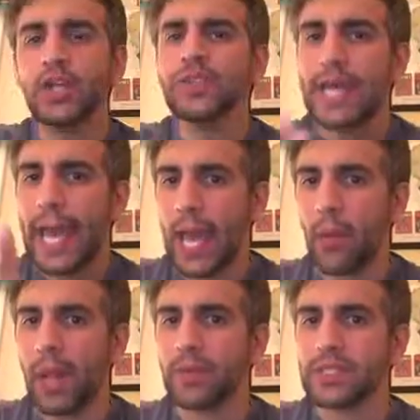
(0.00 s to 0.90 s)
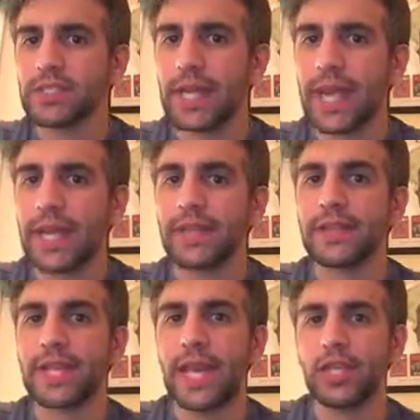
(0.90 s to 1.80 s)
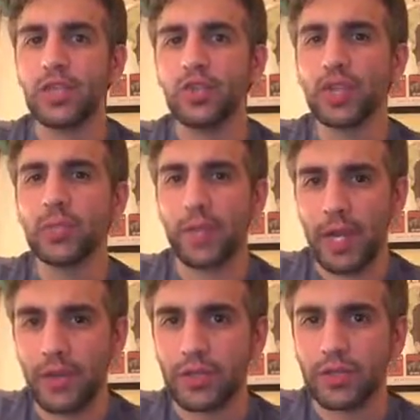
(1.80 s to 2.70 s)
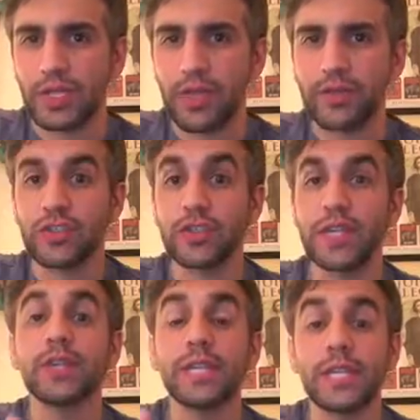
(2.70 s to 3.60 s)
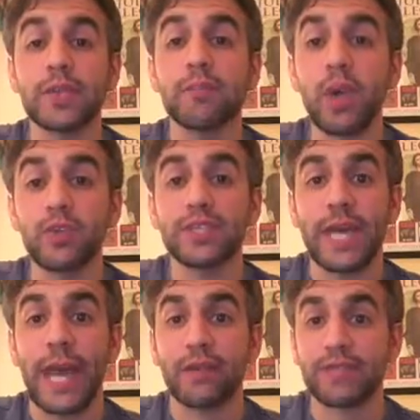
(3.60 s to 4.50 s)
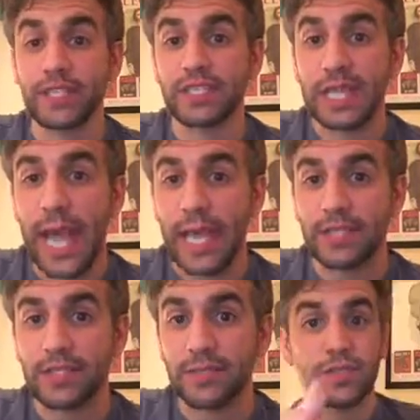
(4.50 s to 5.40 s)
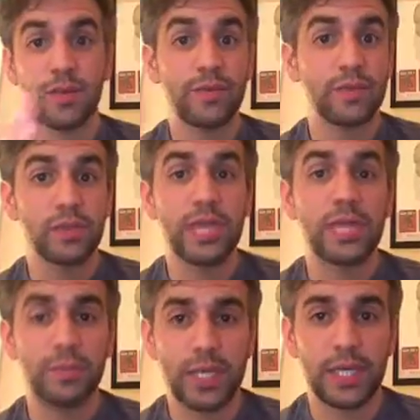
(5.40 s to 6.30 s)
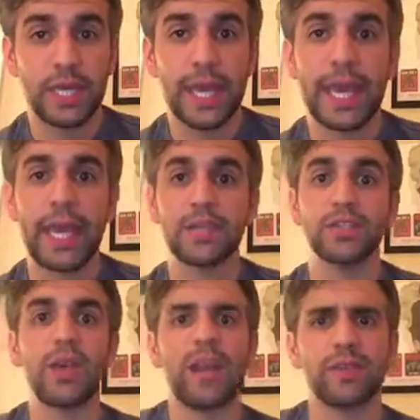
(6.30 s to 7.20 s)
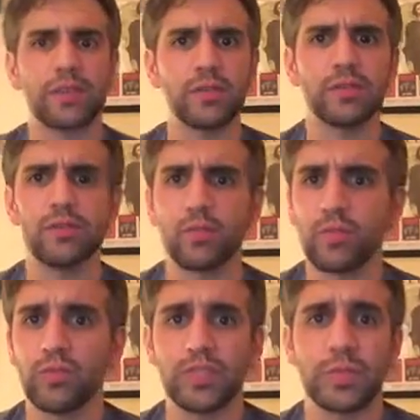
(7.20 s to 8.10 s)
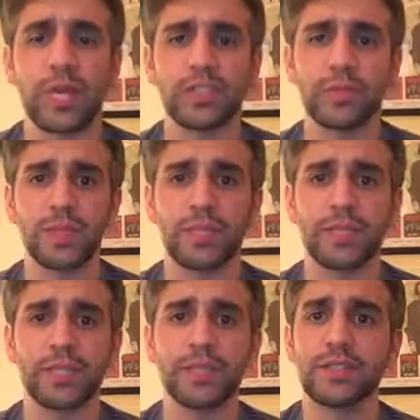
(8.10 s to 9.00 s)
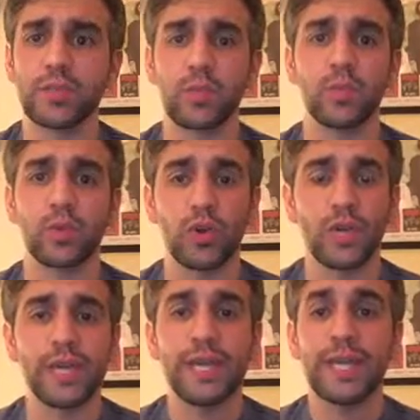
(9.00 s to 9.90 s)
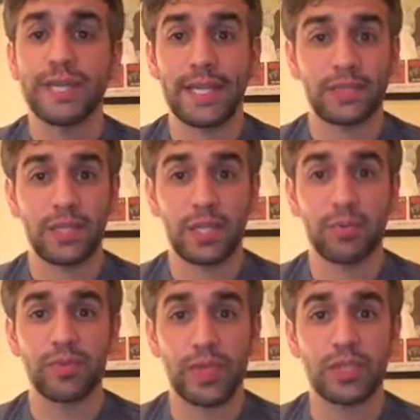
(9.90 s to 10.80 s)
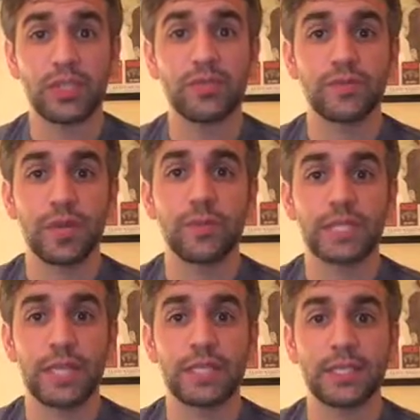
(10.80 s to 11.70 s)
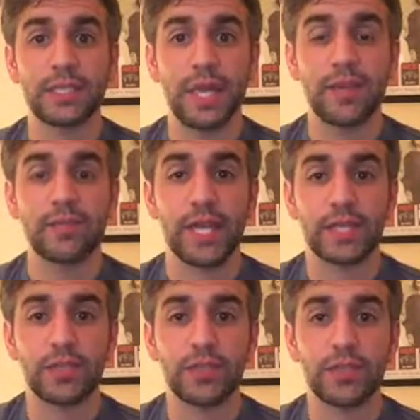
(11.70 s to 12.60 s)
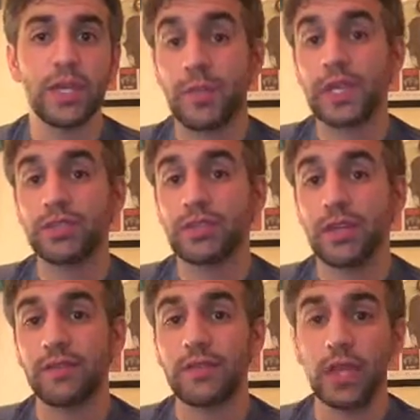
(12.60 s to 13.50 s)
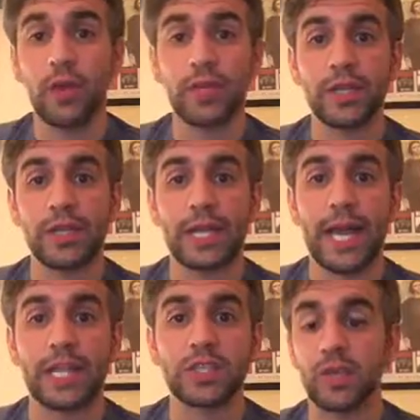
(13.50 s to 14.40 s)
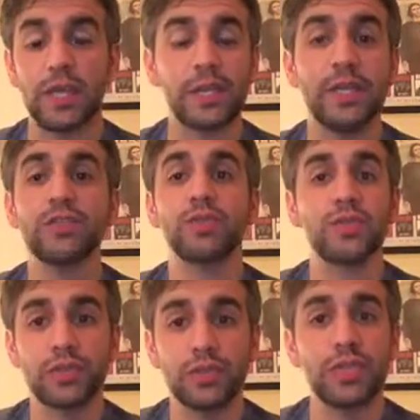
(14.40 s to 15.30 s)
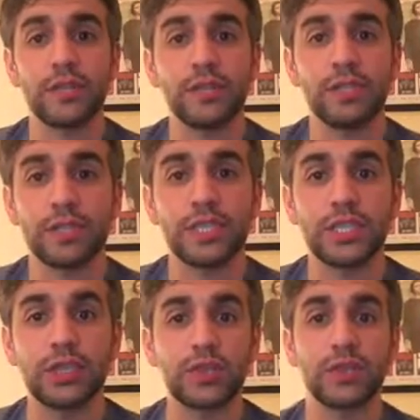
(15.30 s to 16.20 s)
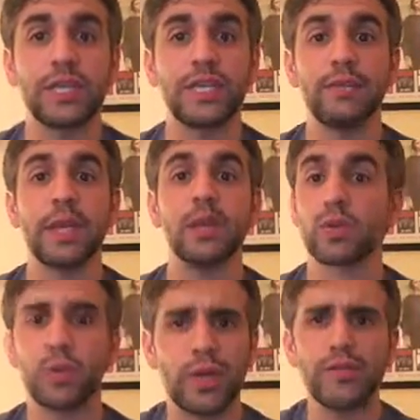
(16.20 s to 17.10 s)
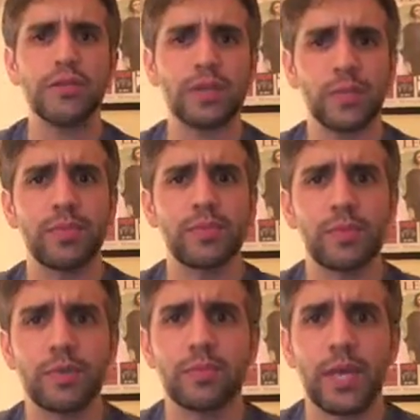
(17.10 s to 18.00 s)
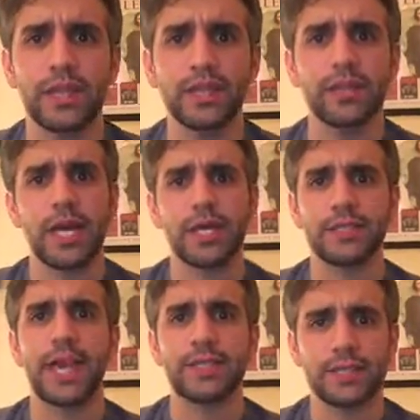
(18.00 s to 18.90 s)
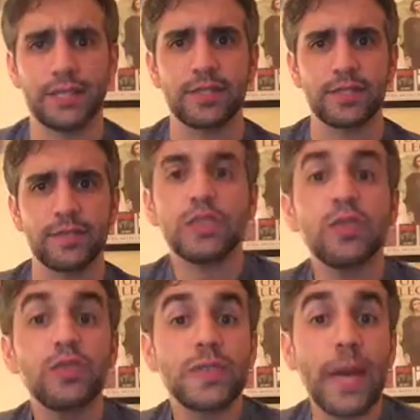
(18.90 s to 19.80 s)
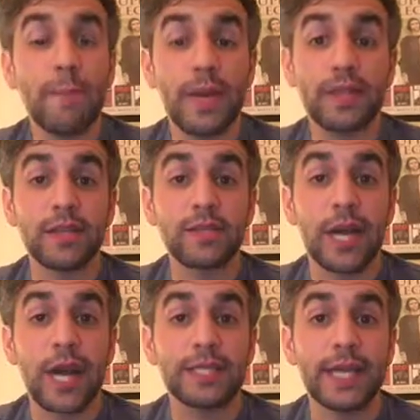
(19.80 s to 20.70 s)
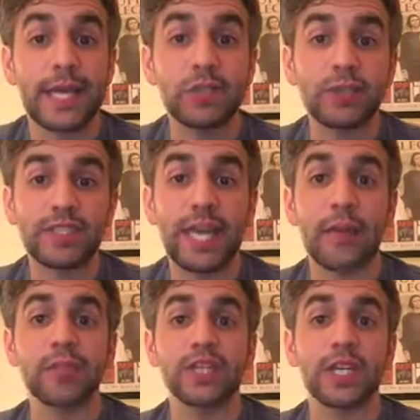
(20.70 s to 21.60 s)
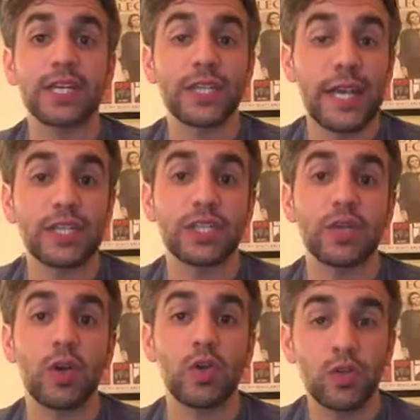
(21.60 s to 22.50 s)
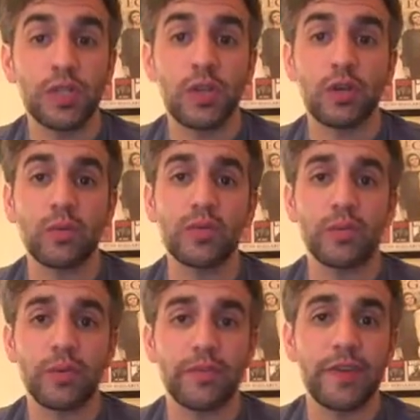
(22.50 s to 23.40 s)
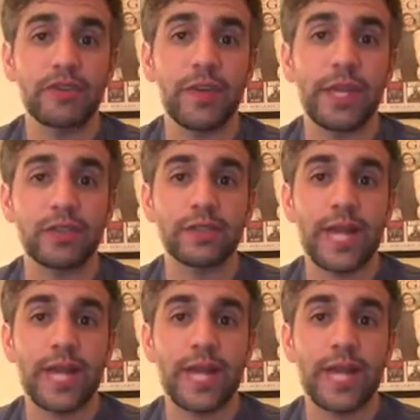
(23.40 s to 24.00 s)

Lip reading: Here's how I would say that you should prepare yourself so that you can get the most out of this class. So if you're like me and you have other responsibilities or work that's going to prevent you from attending the live lectures, make yourself known in the class. Introduce yourself to your teacher through an email or whatever their preferred method of contact is. Use that method of contact to establish a connection early on with your professor and your